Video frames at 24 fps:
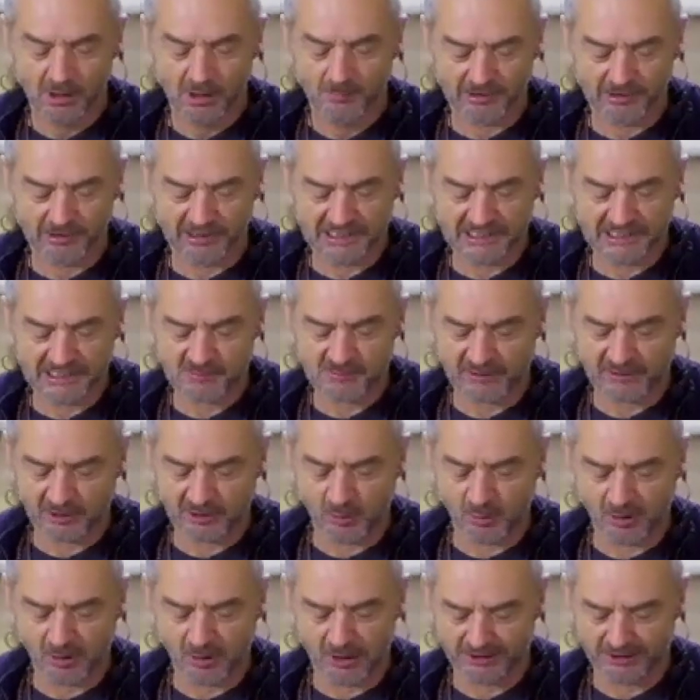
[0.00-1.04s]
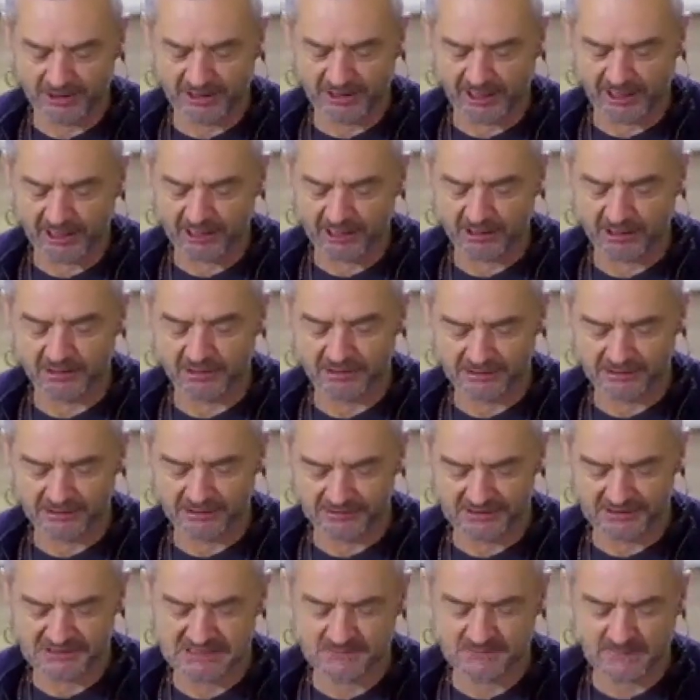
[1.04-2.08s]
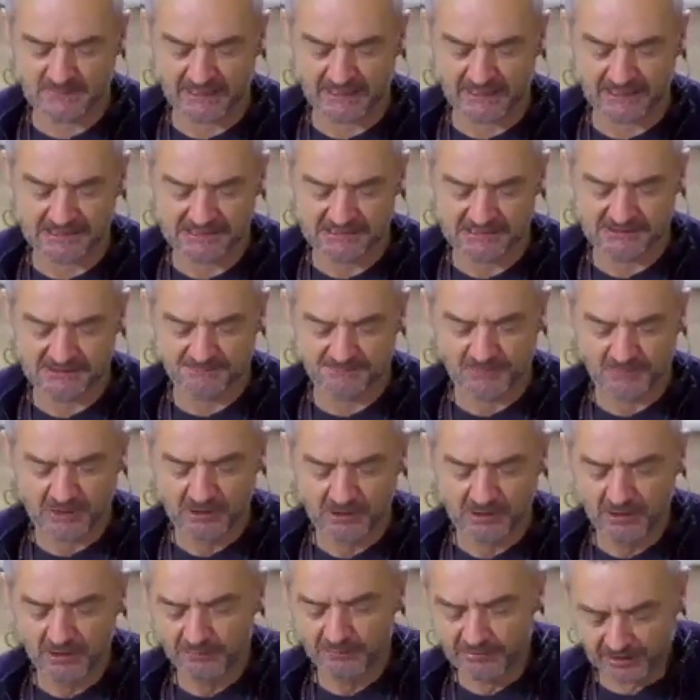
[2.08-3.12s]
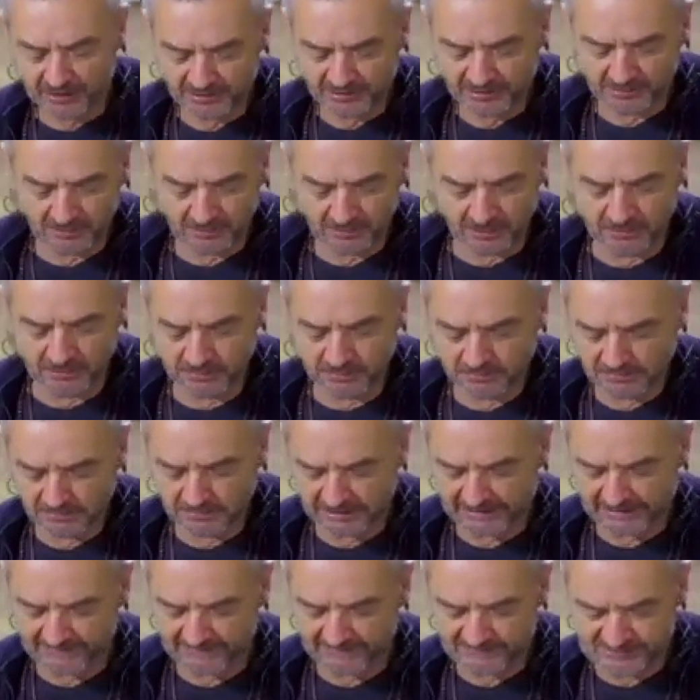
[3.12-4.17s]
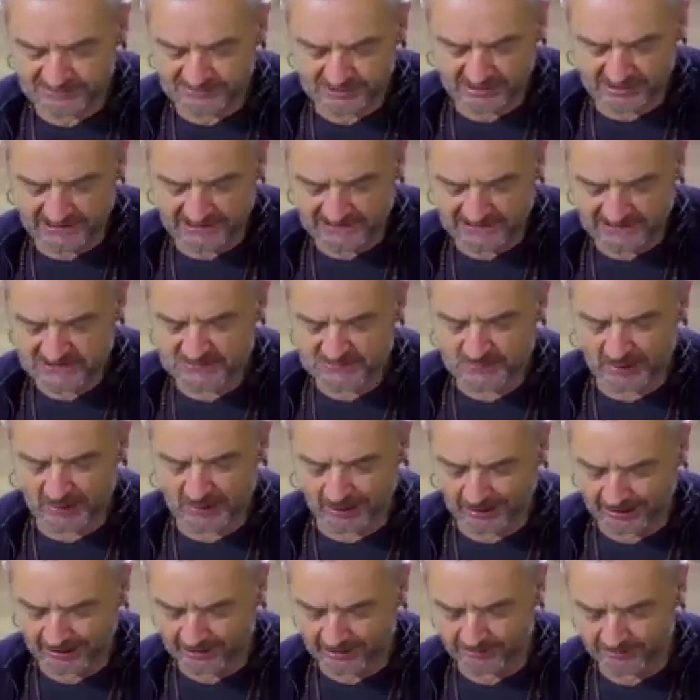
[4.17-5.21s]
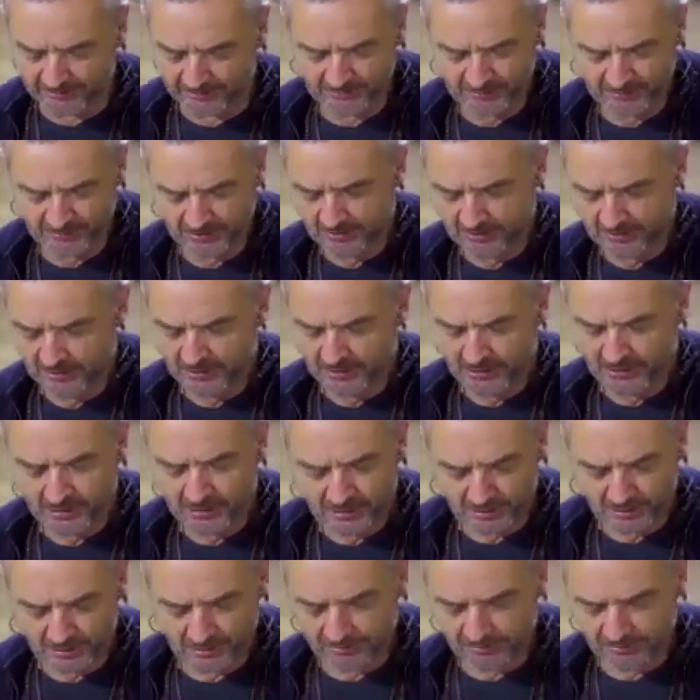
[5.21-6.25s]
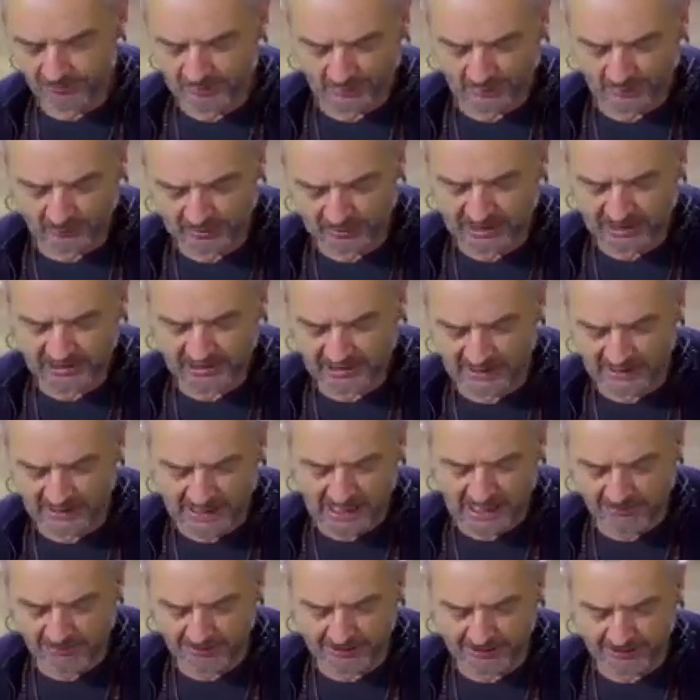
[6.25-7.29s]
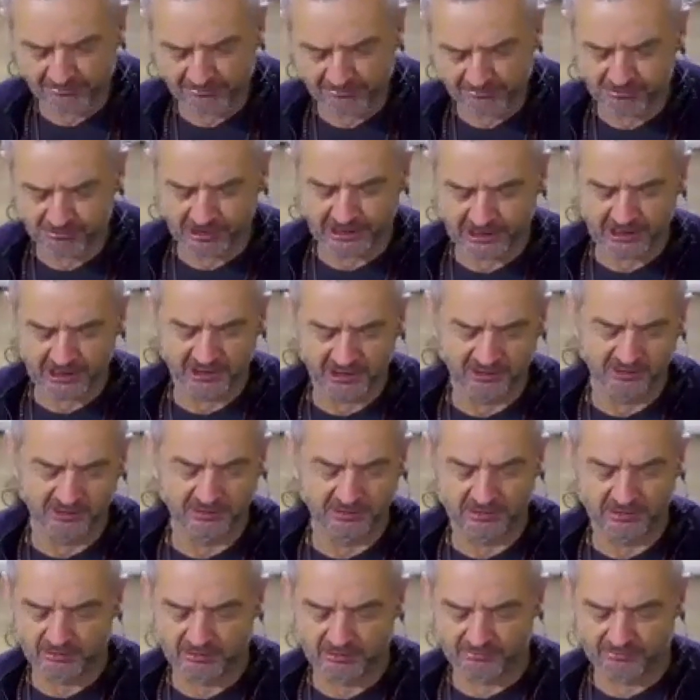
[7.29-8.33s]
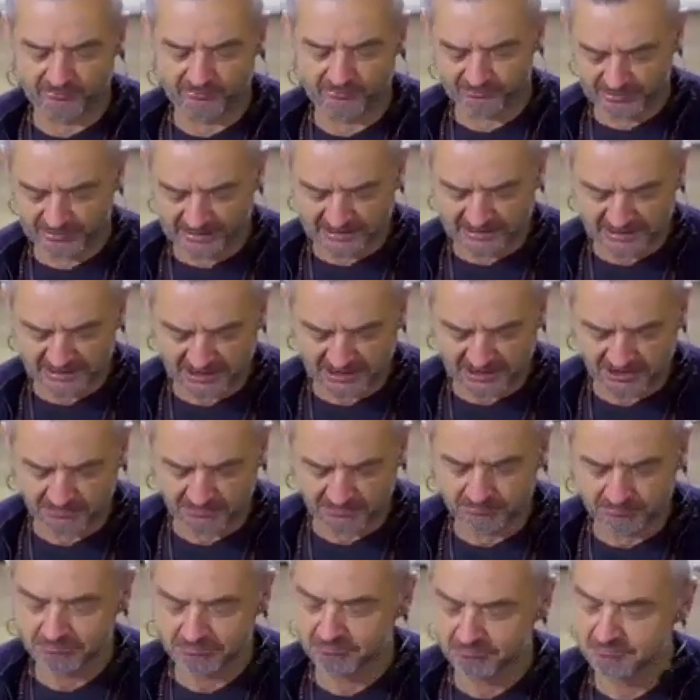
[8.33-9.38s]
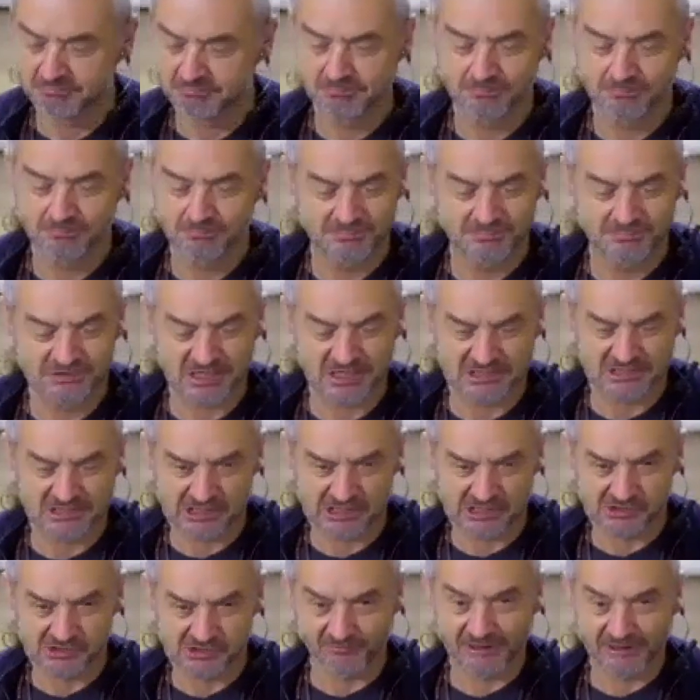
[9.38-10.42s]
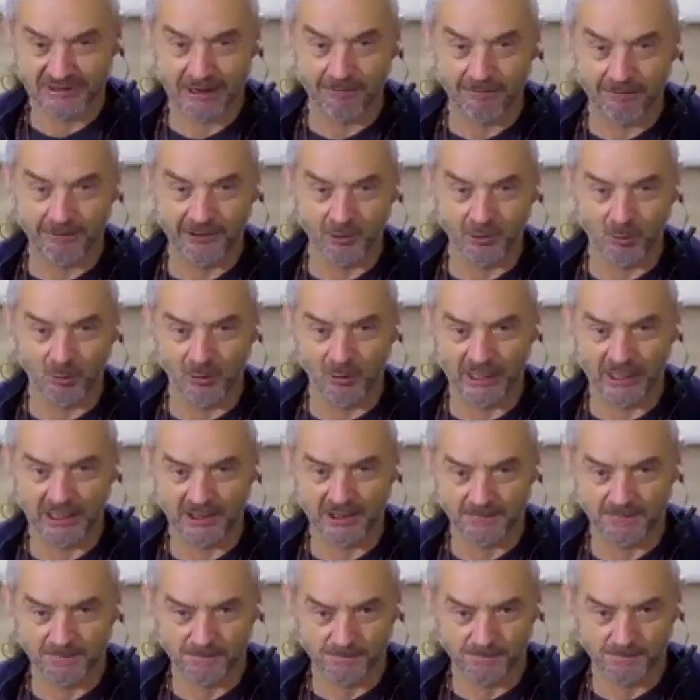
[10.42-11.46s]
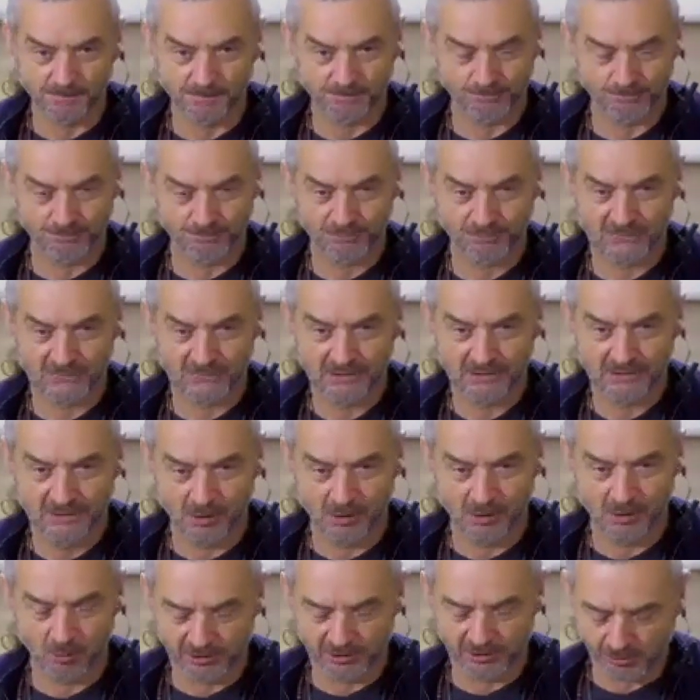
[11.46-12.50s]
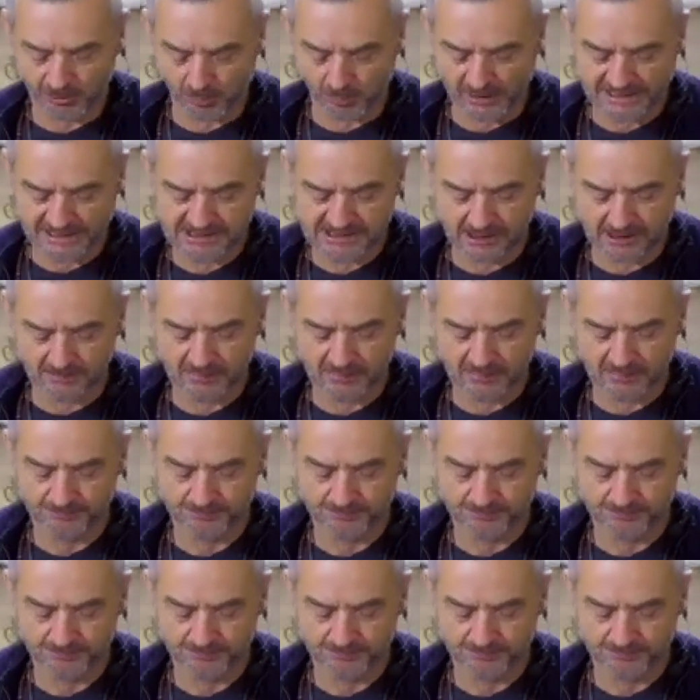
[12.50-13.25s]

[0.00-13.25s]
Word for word: But there needs to be a quietening in, in this space that leaves the spine uh, around the kidney area free of any sensation of carrying your weight, holding your weight up.